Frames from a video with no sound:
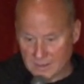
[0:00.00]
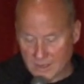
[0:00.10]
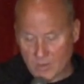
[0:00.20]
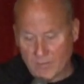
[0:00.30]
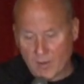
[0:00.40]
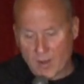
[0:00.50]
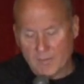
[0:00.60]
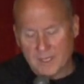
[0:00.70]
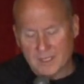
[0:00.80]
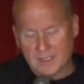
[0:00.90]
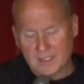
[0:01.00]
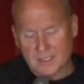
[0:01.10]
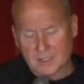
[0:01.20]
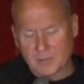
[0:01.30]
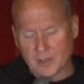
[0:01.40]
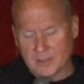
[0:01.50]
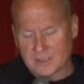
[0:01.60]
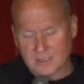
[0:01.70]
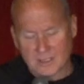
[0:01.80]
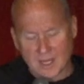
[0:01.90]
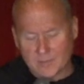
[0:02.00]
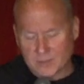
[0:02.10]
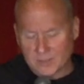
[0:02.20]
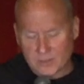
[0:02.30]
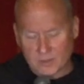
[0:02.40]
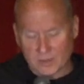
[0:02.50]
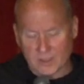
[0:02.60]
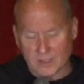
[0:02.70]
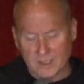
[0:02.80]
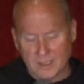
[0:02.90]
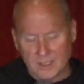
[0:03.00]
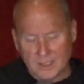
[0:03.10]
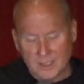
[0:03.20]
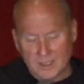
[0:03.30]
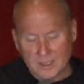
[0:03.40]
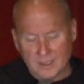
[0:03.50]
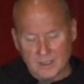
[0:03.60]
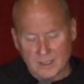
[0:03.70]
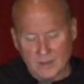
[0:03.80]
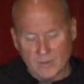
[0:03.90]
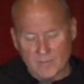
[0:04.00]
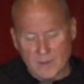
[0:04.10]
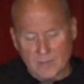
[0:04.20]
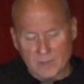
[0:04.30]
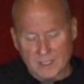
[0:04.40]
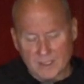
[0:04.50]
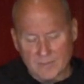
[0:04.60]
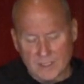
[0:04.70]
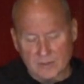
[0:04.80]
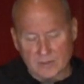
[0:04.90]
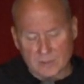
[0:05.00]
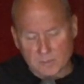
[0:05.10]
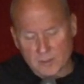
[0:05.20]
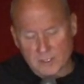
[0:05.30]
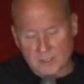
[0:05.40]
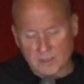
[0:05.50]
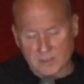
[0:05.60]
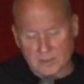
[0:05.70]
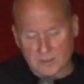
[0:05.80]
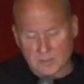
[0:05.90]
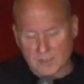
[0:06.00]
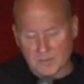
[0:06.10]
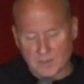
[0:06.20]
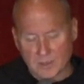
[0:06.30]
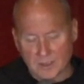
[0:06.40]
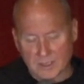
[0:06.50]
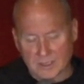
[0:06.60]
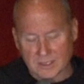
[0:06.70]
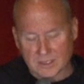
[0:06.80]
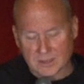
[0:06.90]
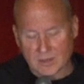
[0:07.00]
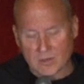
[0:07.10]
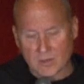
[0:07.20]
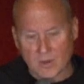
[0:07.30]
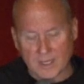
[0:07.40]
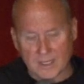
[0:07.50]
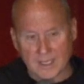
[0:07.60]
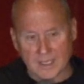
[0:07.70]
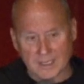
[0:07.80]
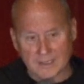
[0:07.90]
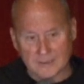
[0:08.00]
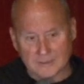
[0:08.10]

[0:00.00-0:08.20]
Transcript: And we've all been in experiences, I'm sure, that we've been with individuals, parishioners, people that just don't quite get it.